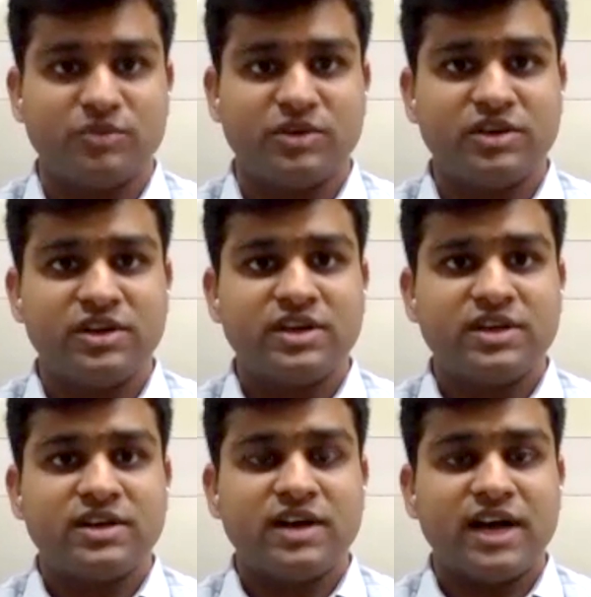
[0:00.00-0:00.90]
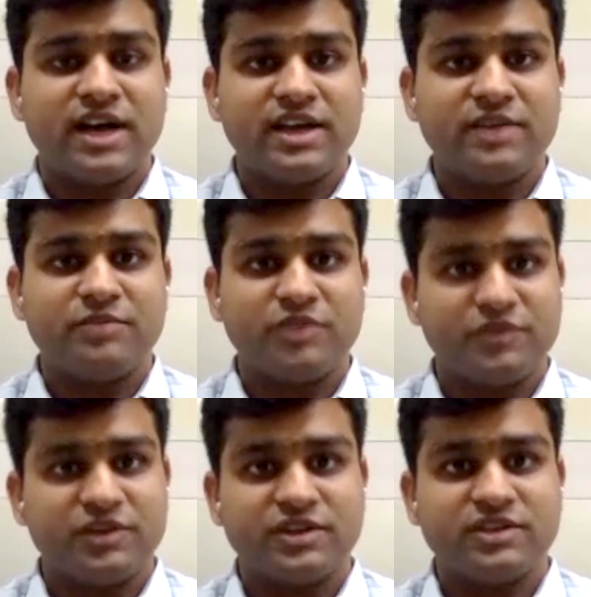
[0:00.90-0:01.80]
job I
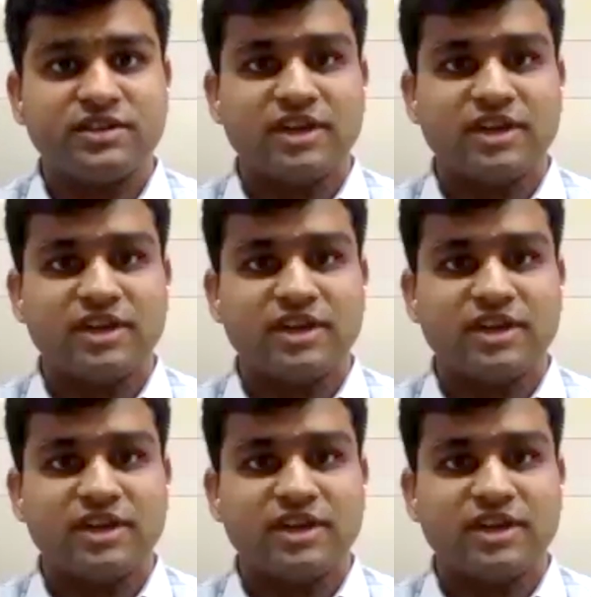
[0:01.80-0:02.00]
prefer this.